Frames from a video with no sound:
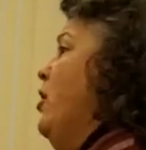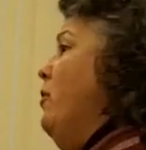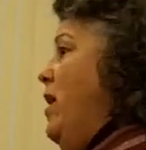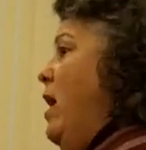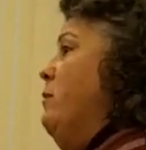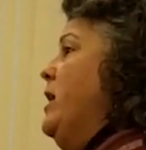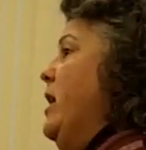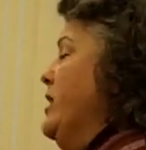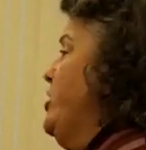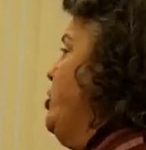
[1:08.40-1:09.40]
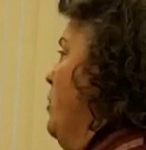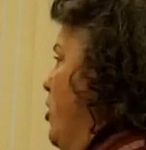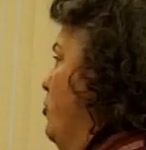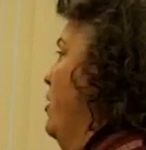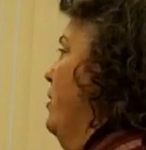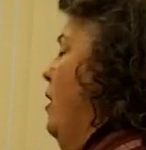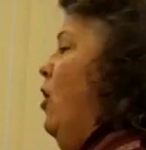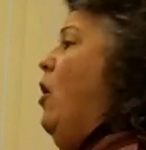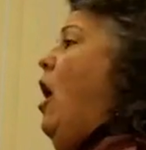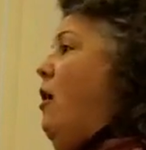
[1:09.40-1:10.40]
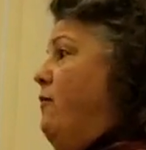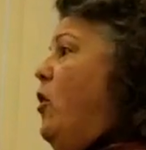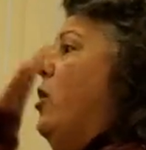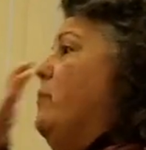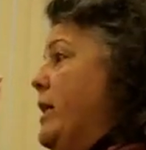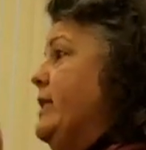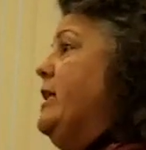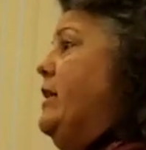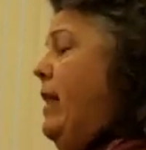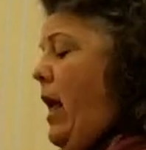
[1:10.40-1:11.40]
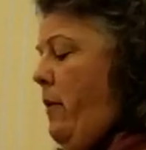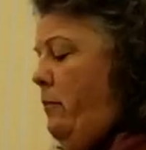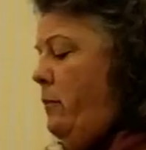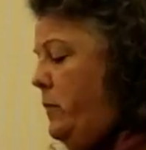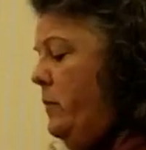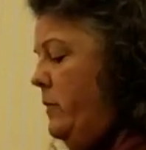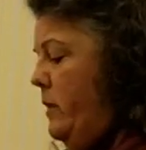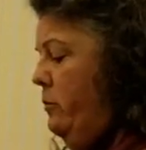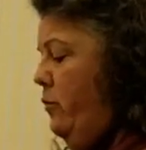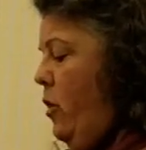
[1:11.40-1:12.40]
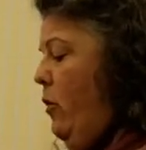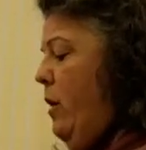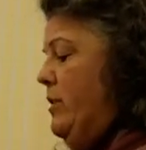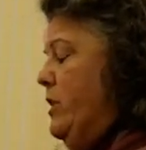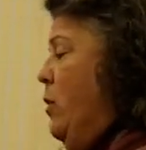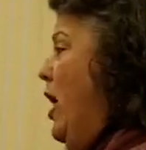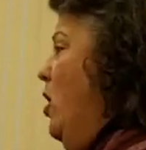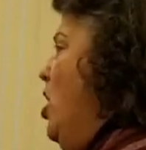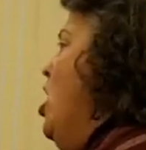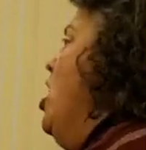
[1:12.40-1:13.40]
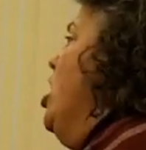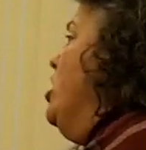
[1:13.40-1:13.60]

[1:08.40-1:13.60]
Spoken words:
I know that because 200, or our farm is in that program as well.